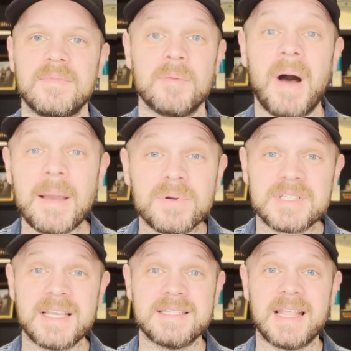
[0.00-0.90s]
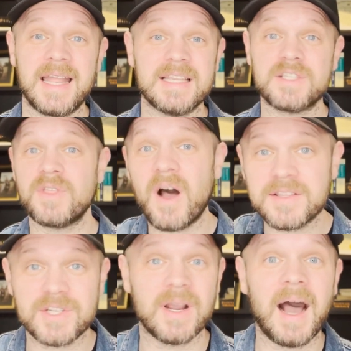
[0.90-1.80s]
The Bible says that his
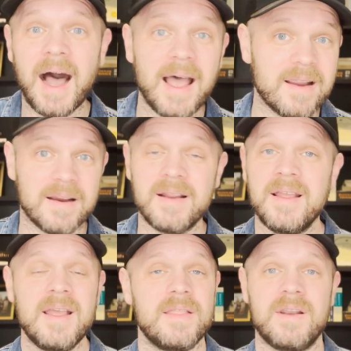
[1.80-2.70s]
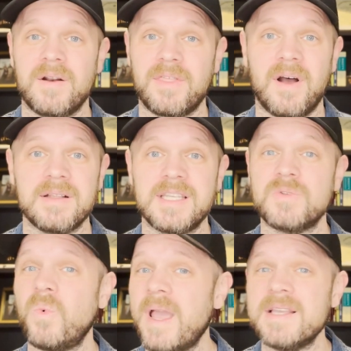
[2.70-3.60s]
thoughts are higher than our thoughts. His
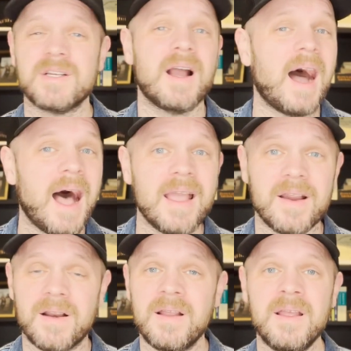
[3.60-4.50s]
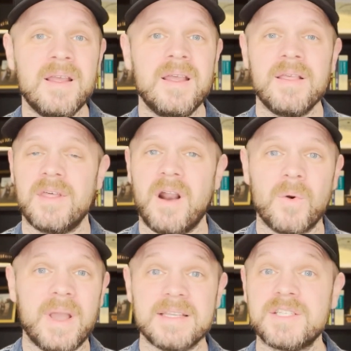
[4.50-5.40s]
ways are higher than our
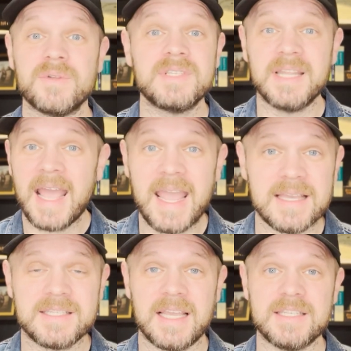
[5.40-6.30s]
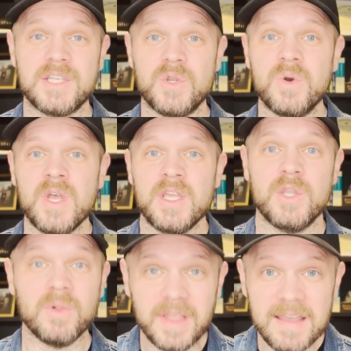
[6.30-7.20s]
ways. So today, as you
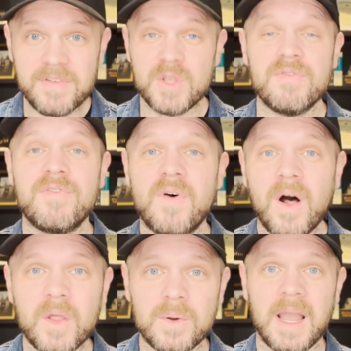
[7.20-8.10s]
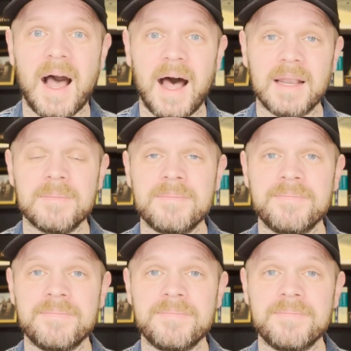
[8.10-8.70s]
live and you follow God,